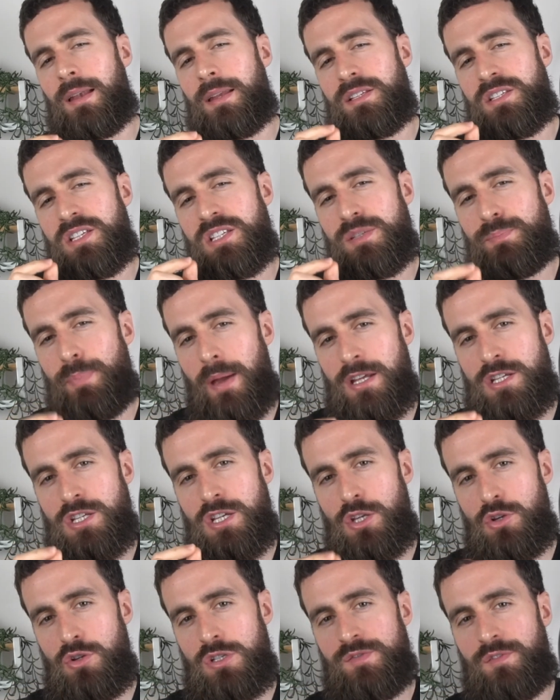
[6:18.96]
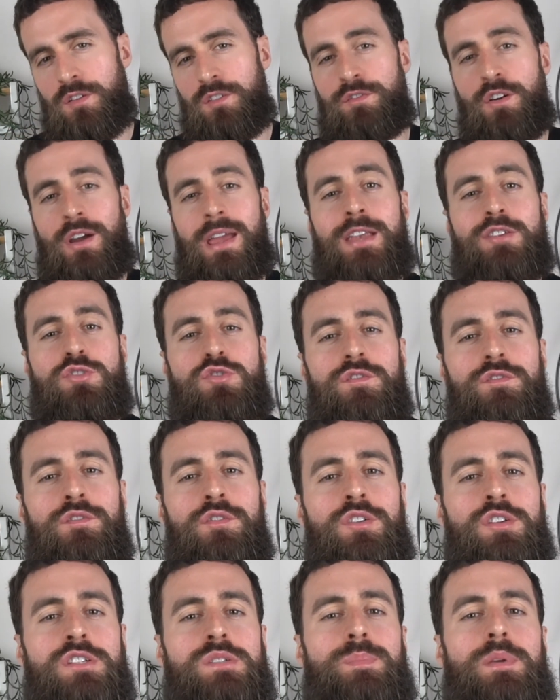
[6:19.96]
it's especially useful for
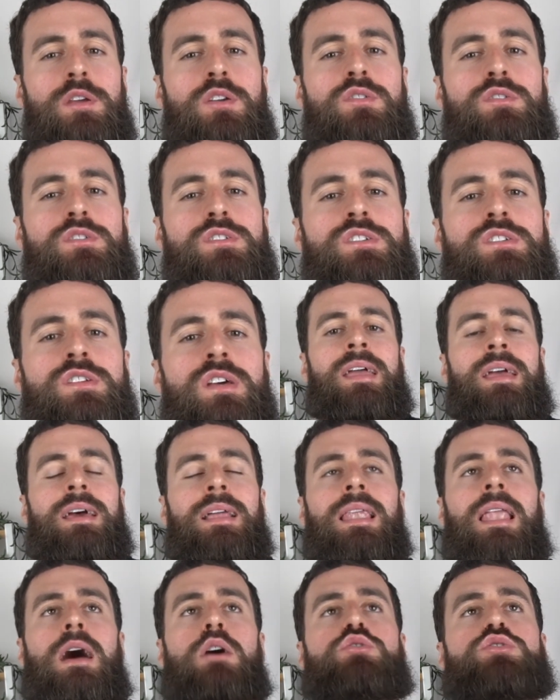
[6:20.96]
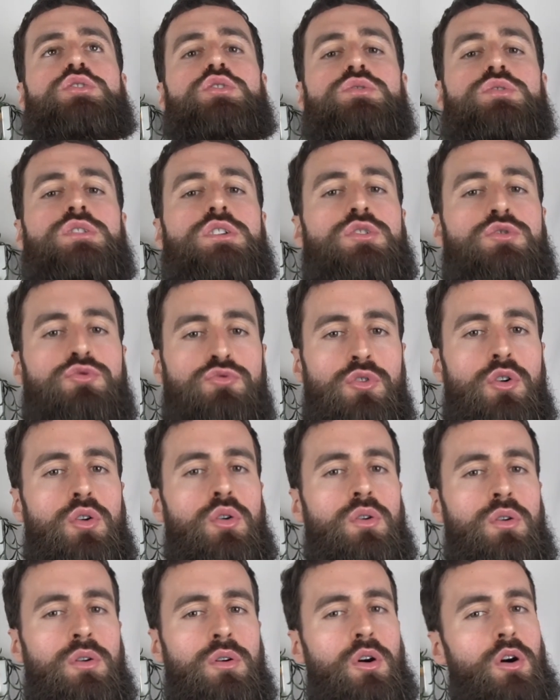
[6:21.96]
introverts because it allows you to
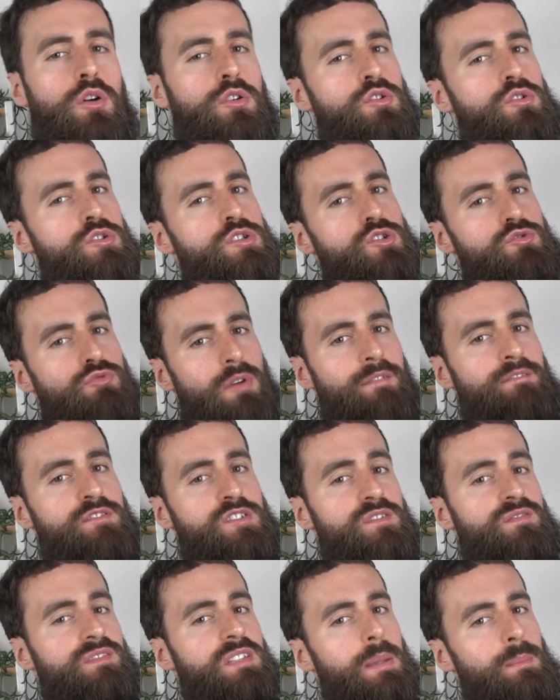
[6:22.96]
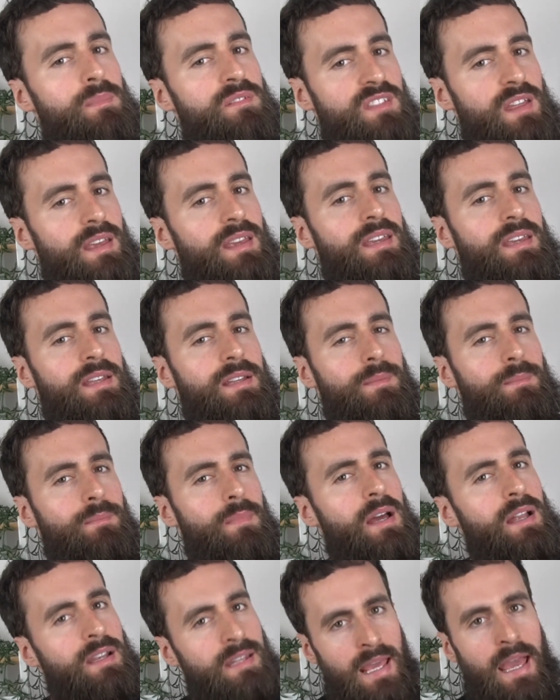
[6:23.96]
draw on your strengths of deep thinking
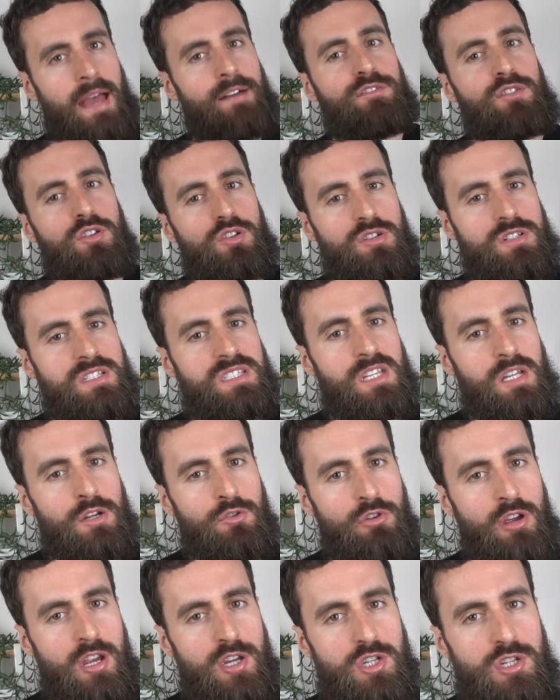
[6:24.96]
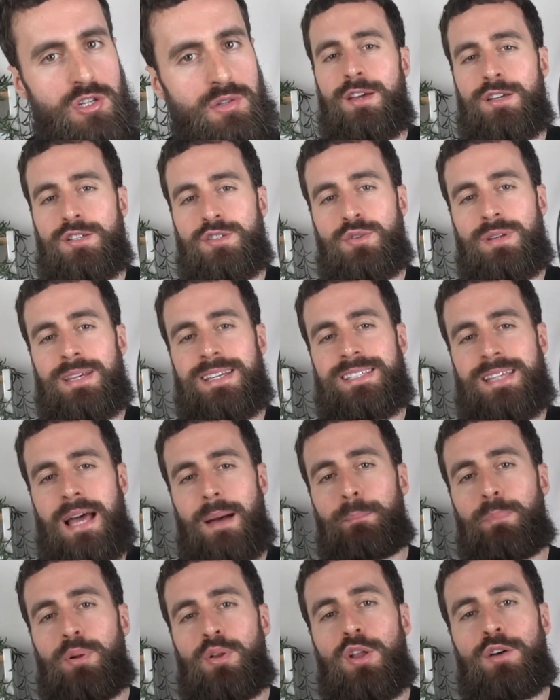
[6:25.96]
and careful consideration. So an
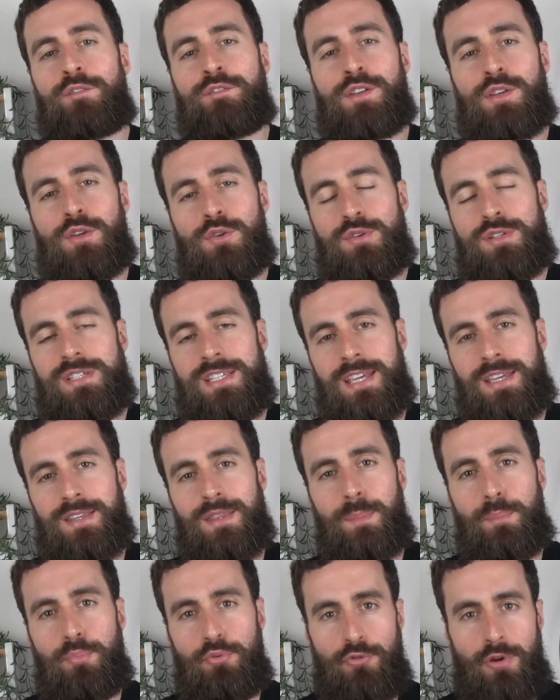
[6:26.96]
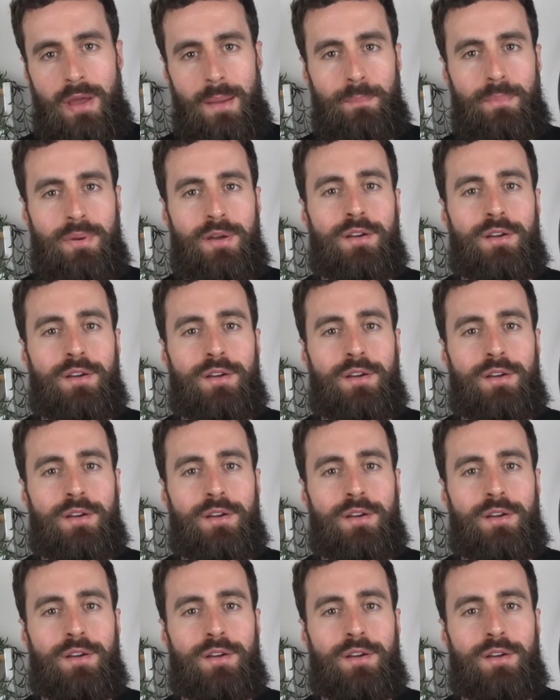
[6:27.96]
example of using the PrEP